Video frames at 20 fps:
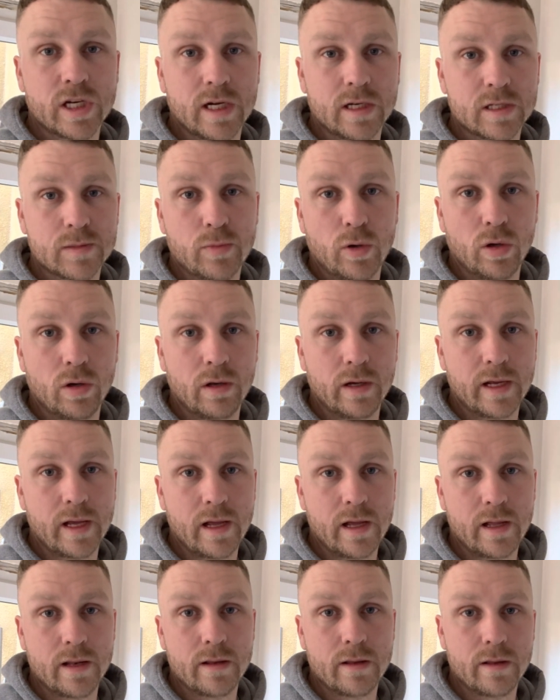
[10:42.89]
and a spotlight
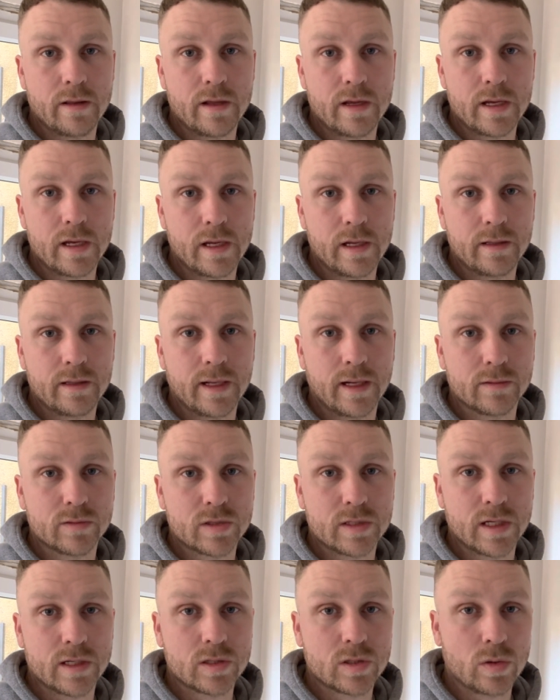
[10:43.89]
in the
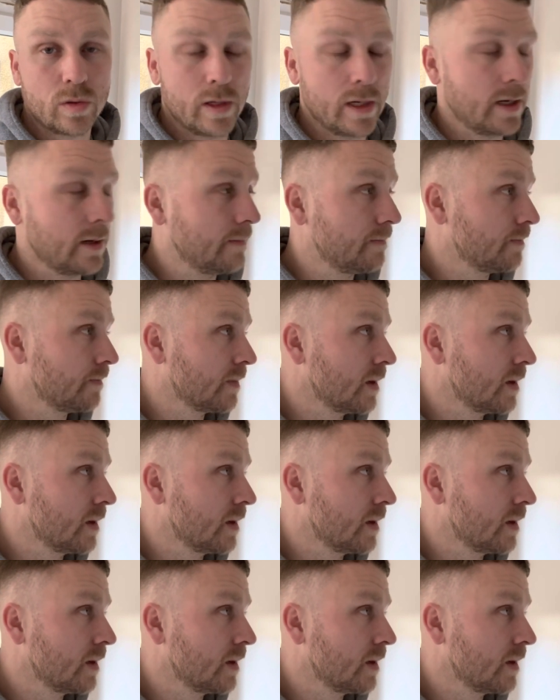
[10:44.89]
downstairs toilet.